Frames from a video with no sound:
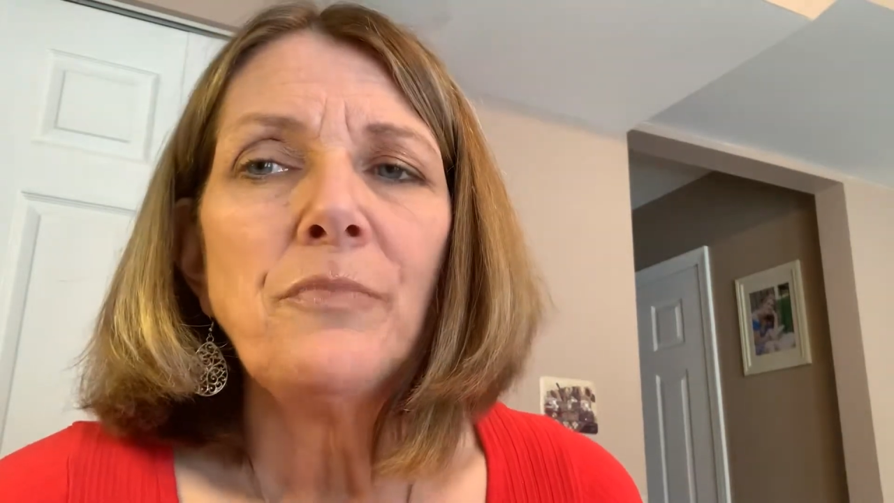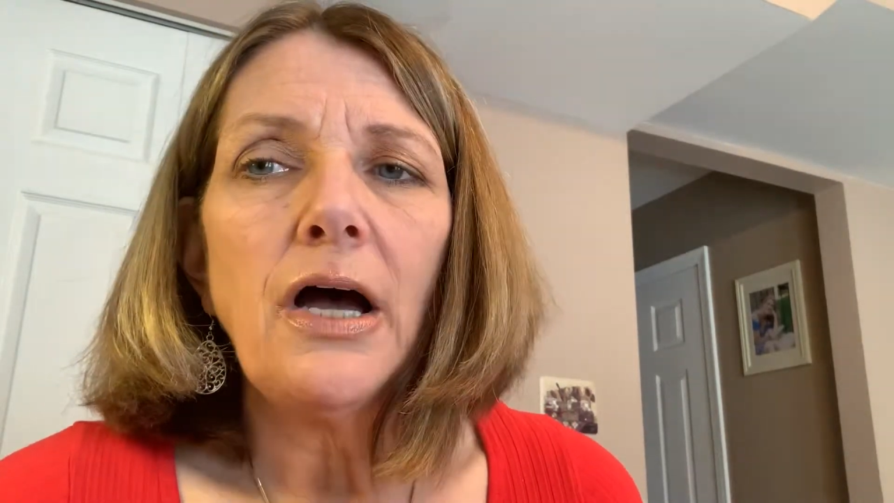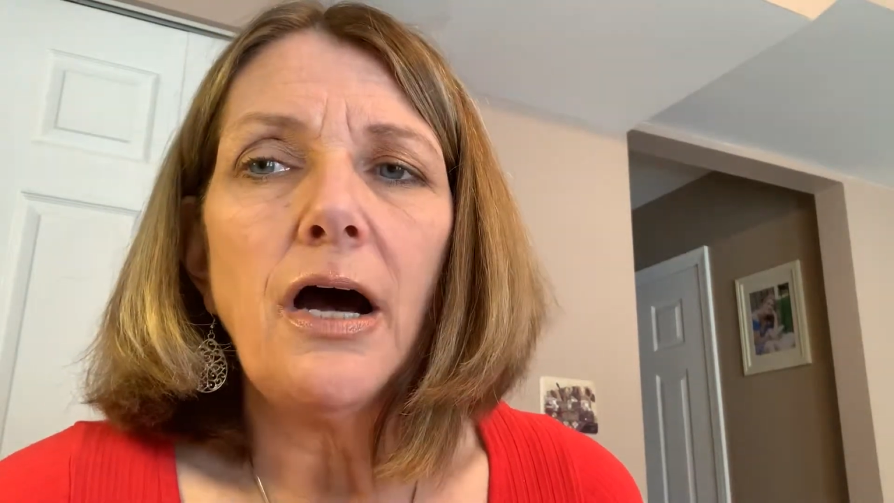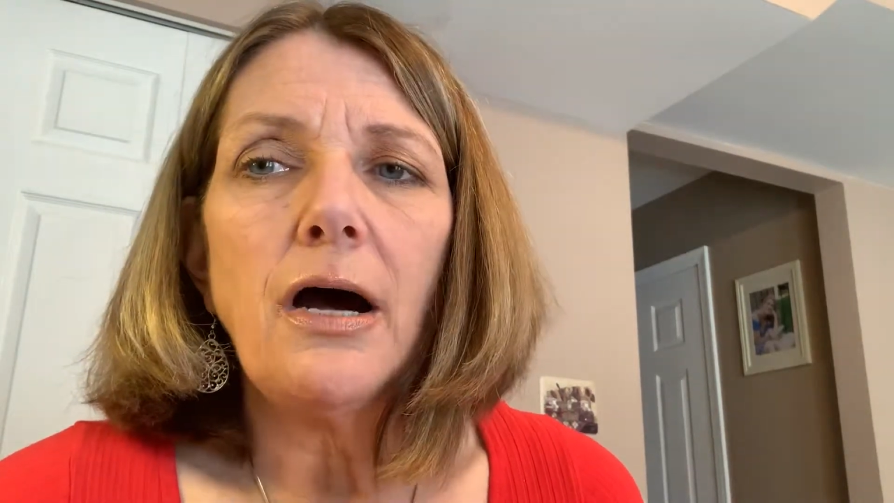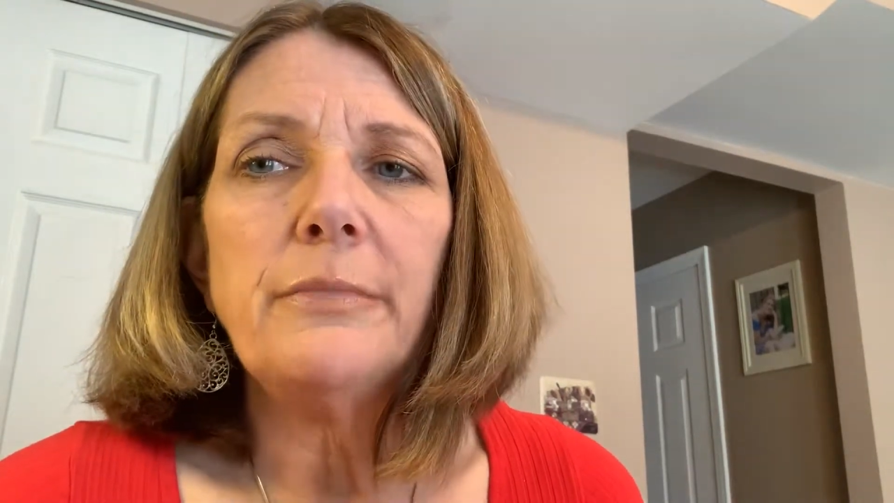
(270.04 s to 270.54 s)

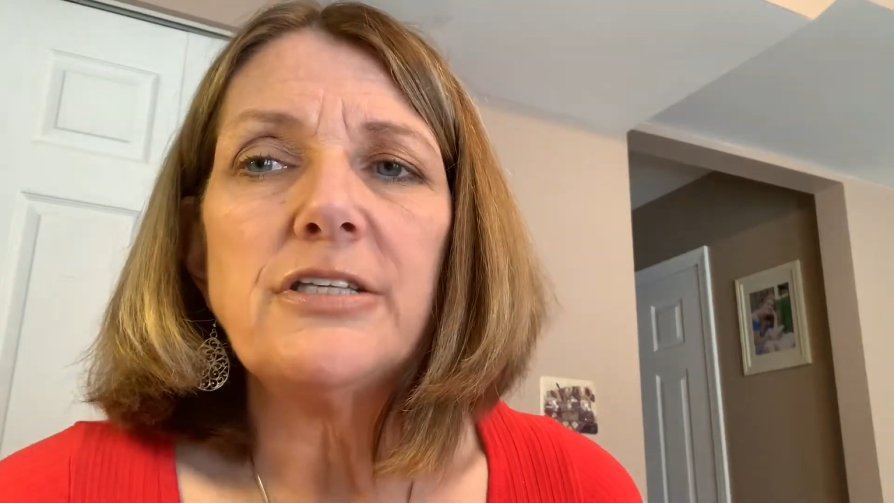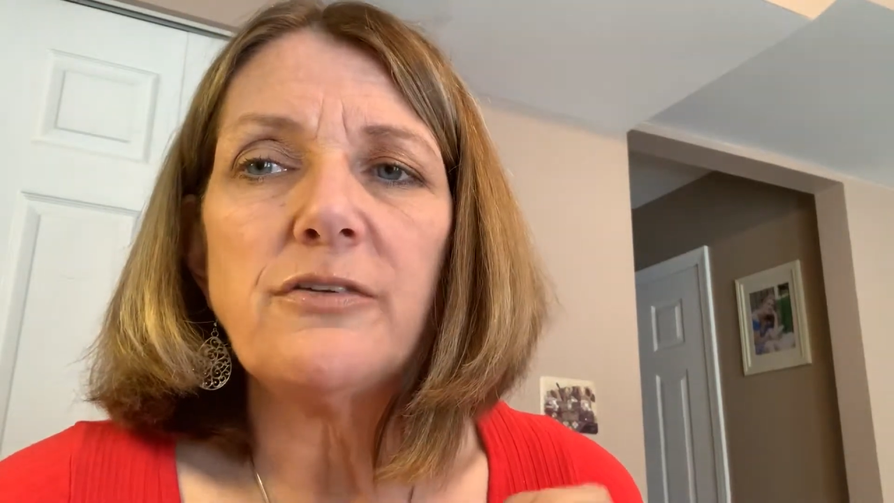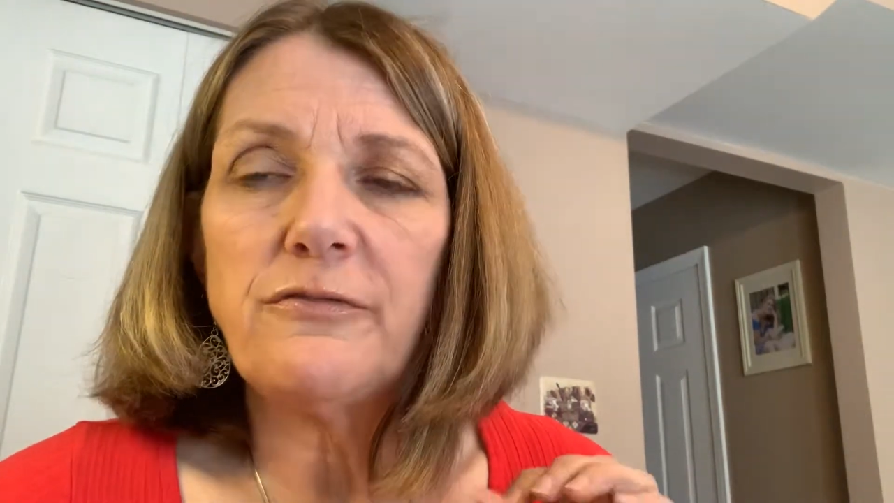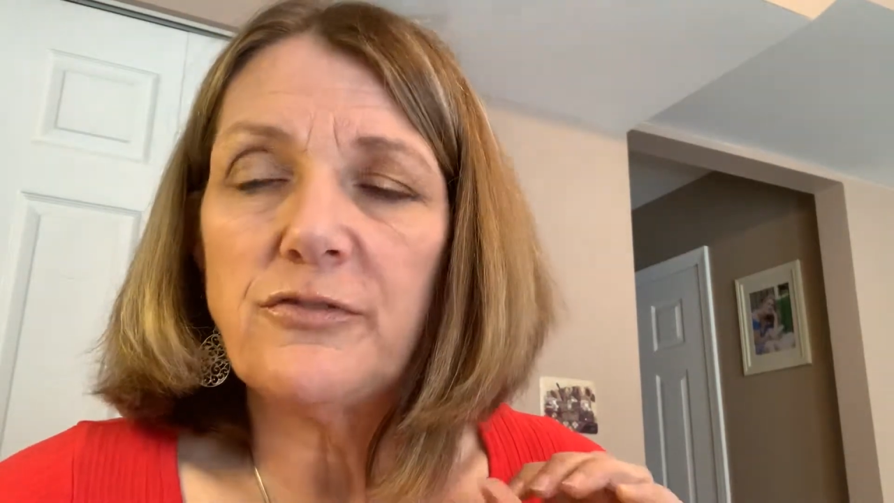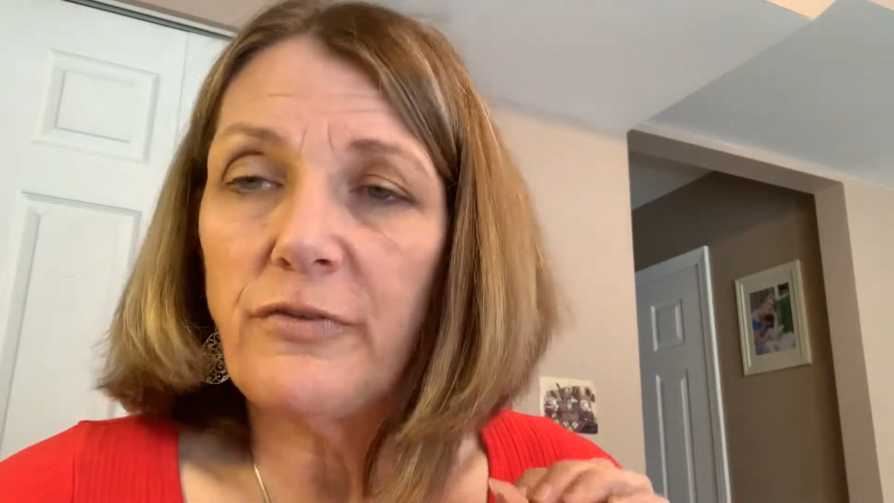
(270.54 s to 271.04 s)

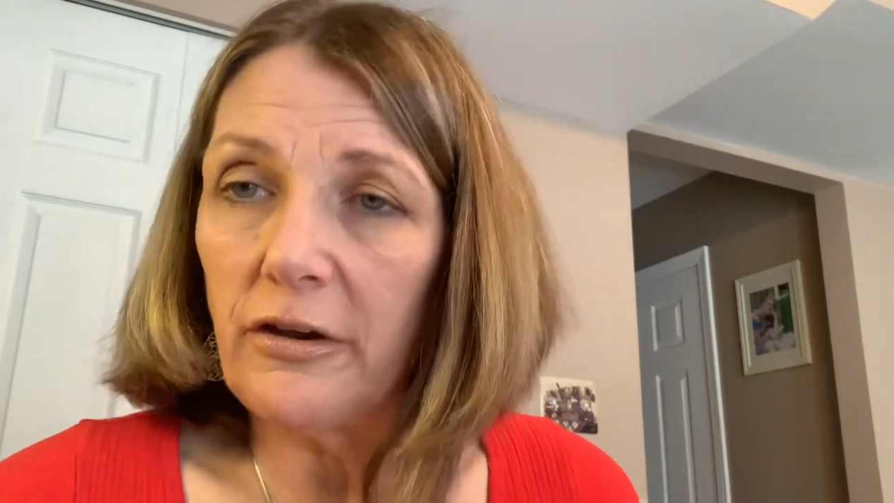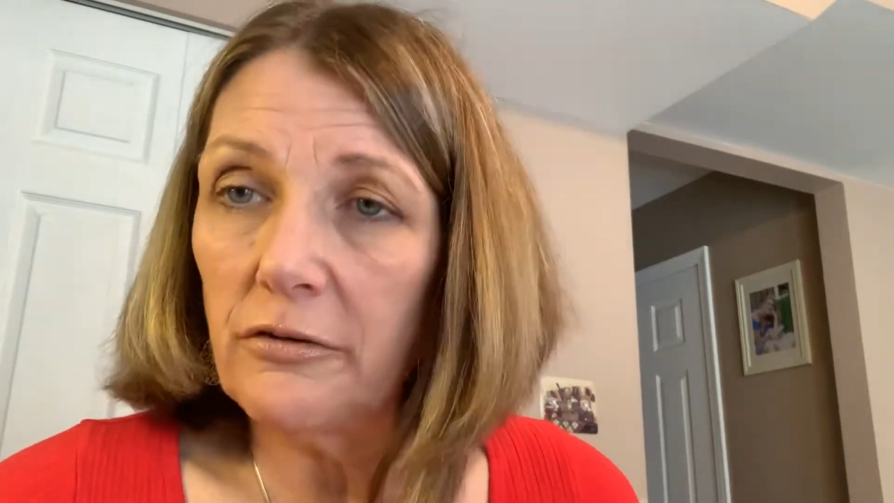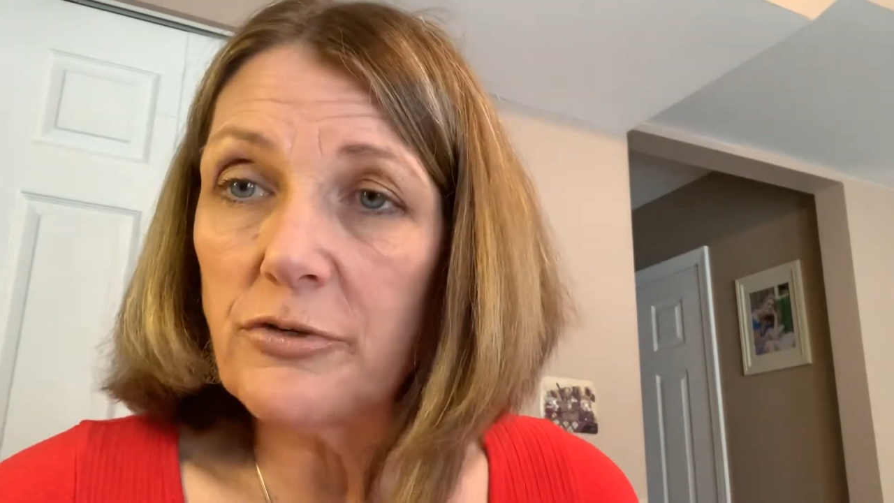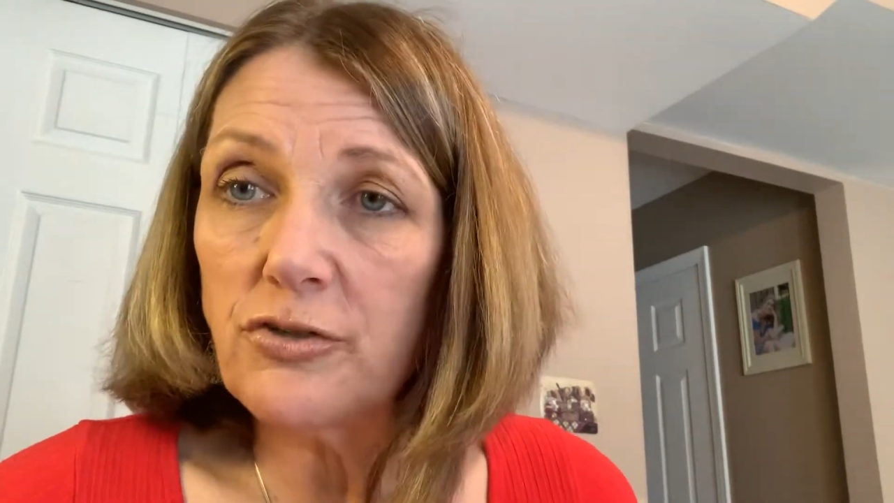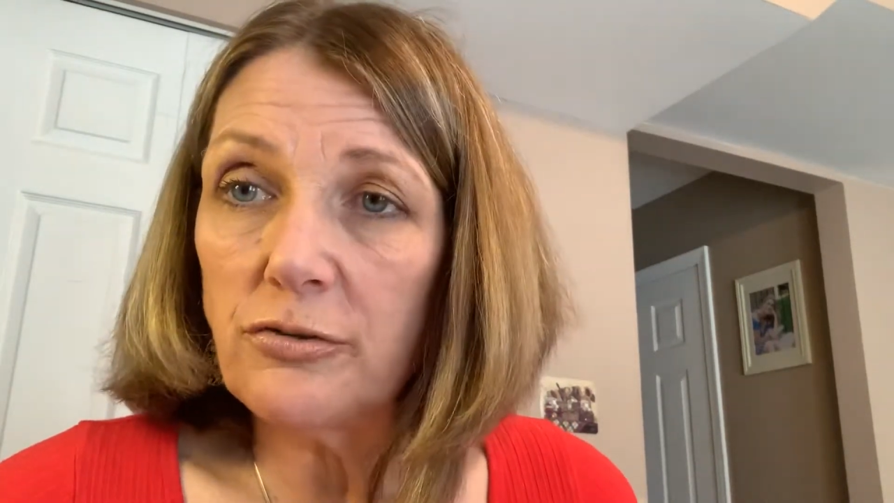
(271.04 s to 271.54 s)
It's very
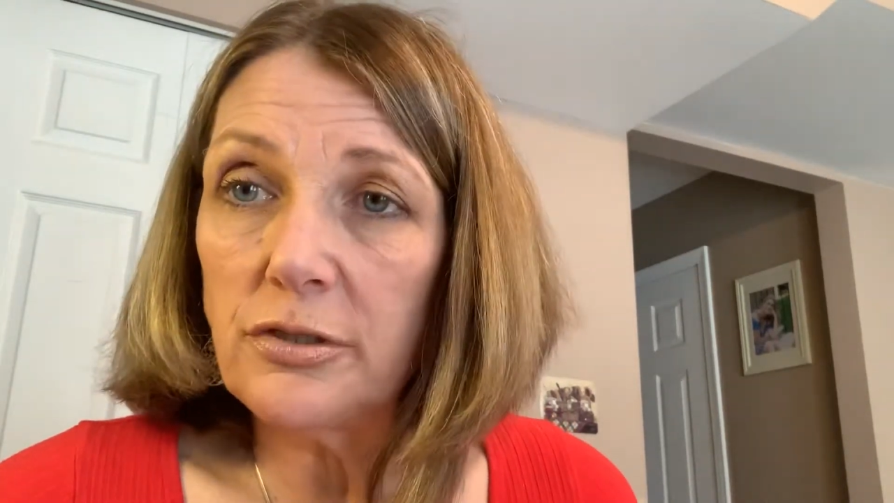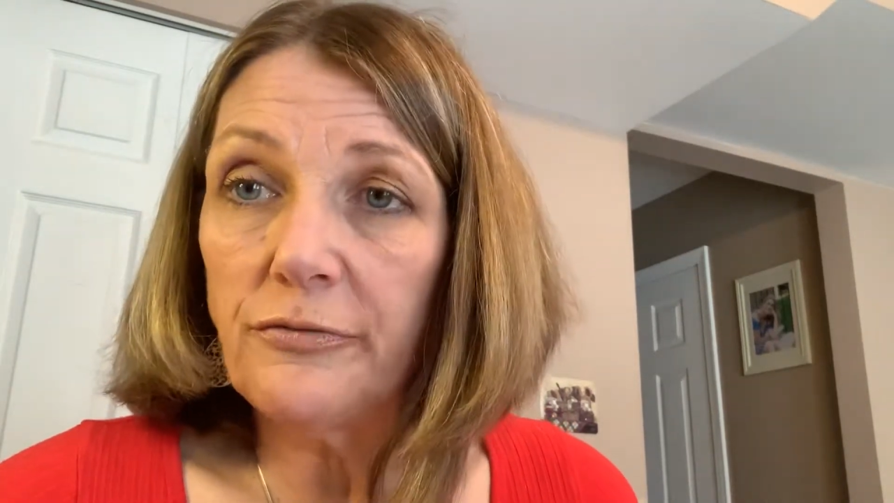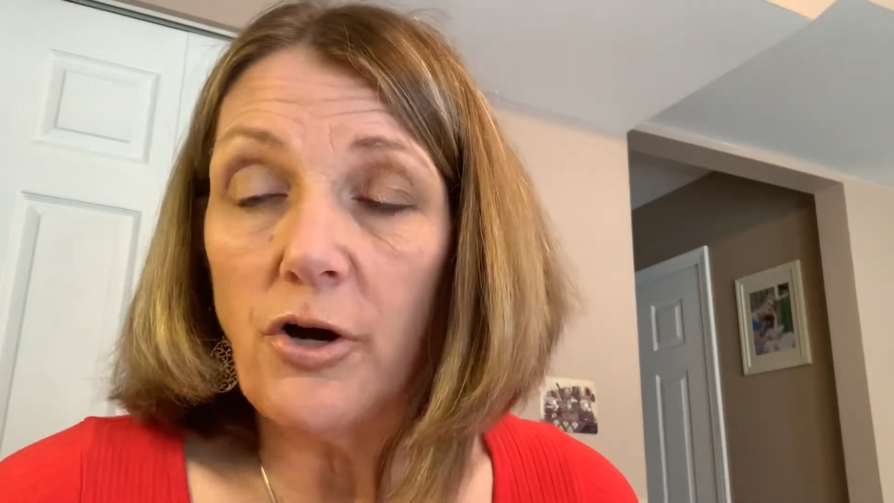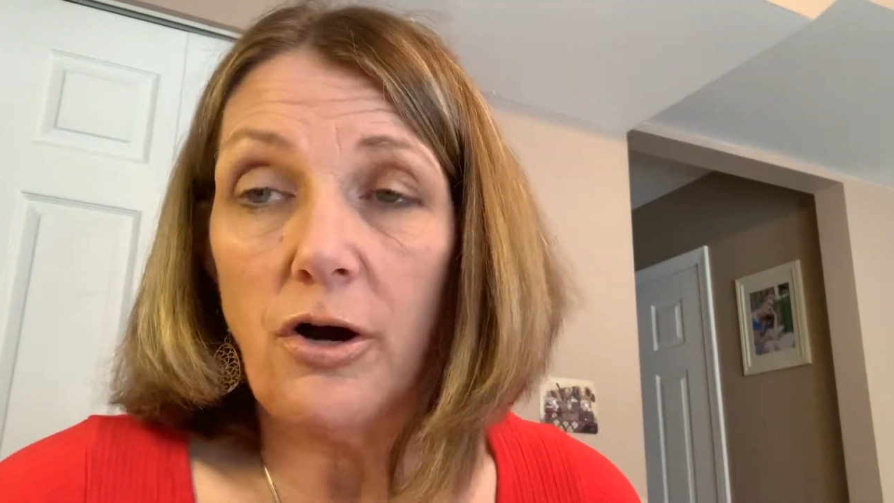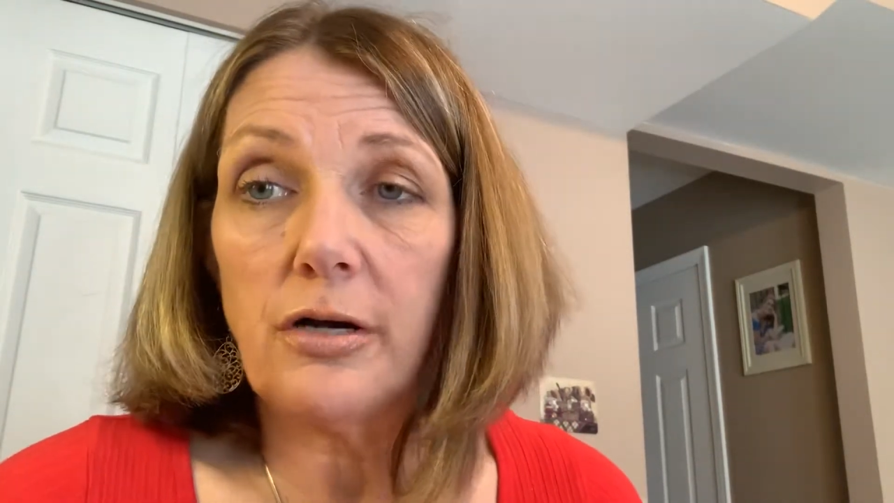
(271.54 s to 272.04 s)
restrictive
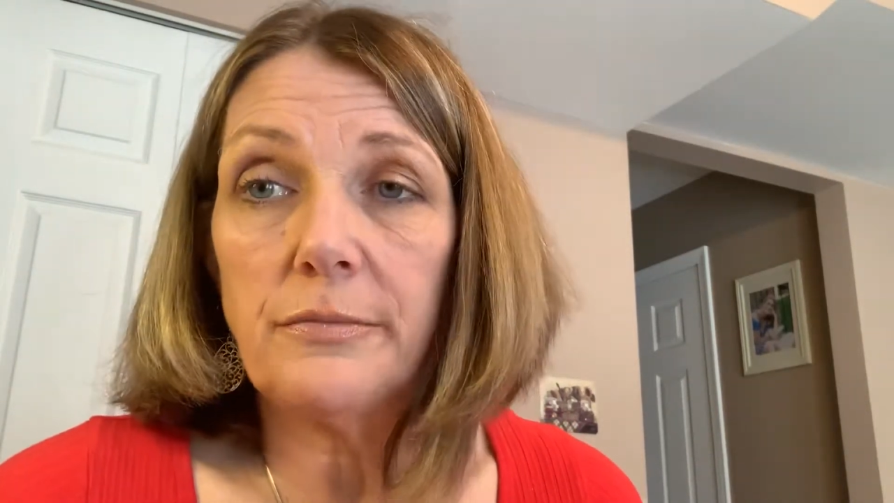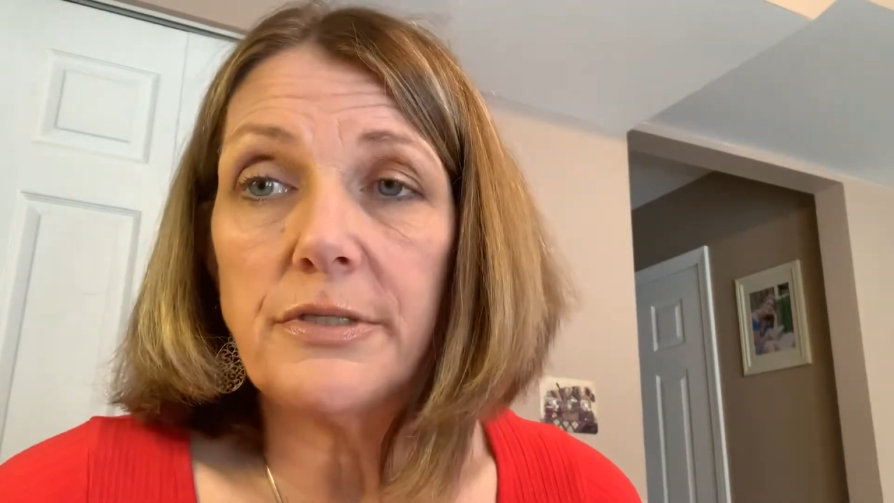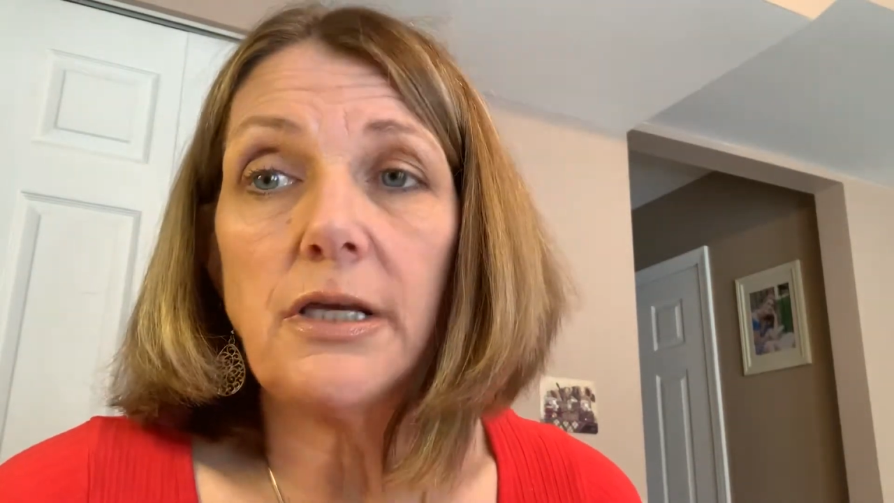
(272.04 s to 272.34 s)
carbs.